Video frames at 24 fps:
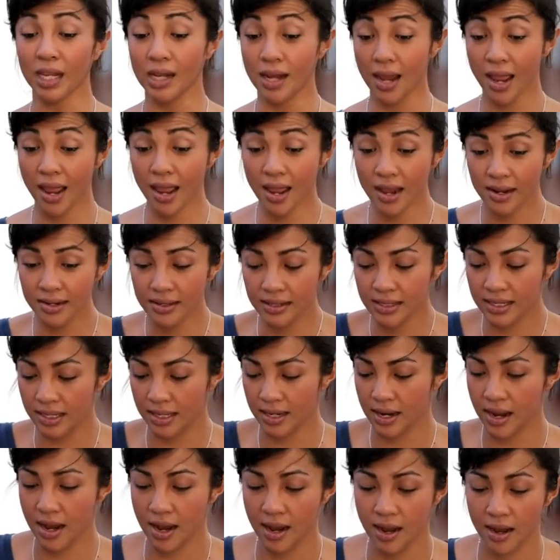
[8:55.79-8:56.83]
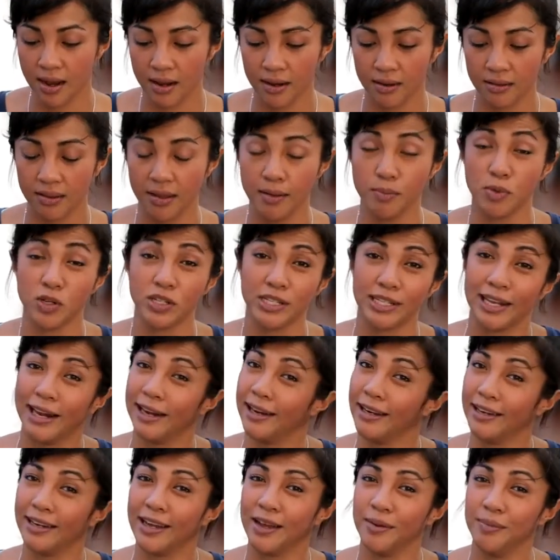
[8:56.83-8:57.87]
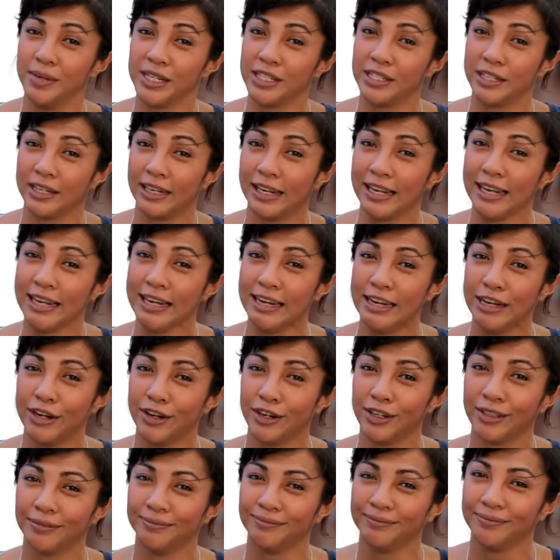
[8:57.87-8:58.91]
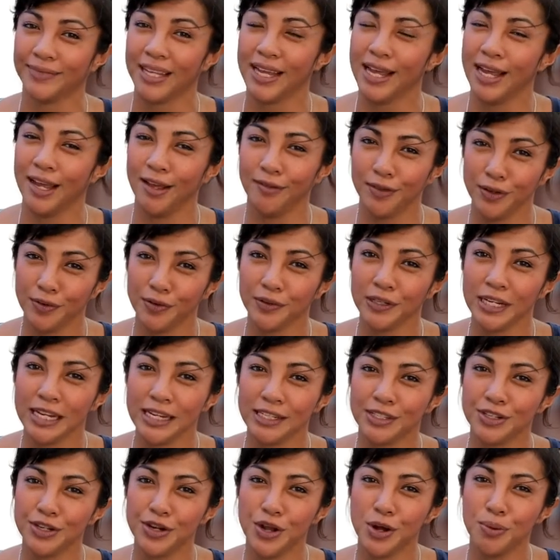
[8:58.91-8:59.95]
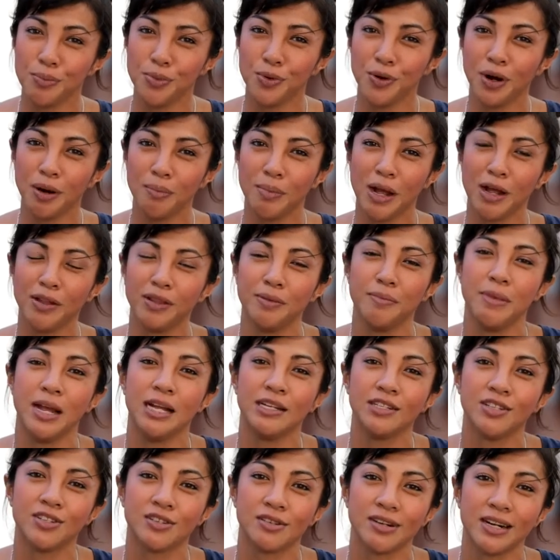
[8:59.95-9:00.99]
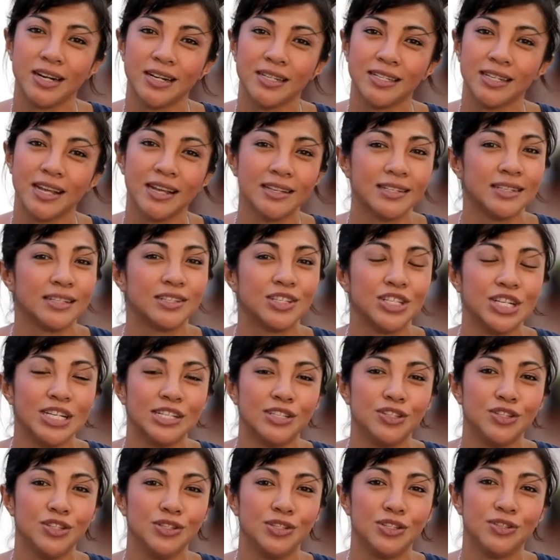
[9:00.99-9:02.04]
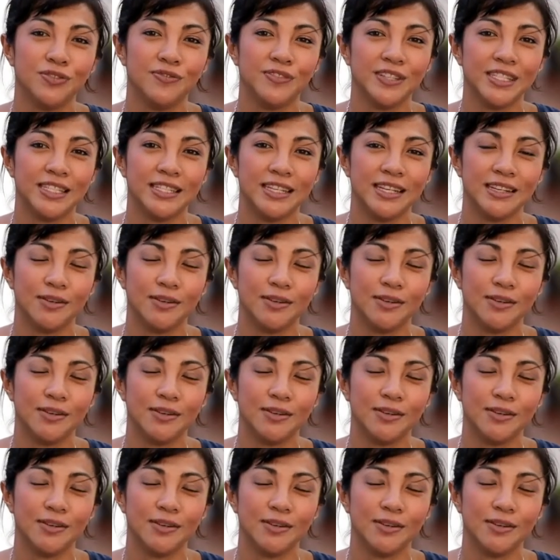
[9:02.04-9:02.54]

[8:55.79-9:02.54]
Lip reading: And they're most likely coming to clean here. If you would like to know more about the manta rays, I suggest you to visit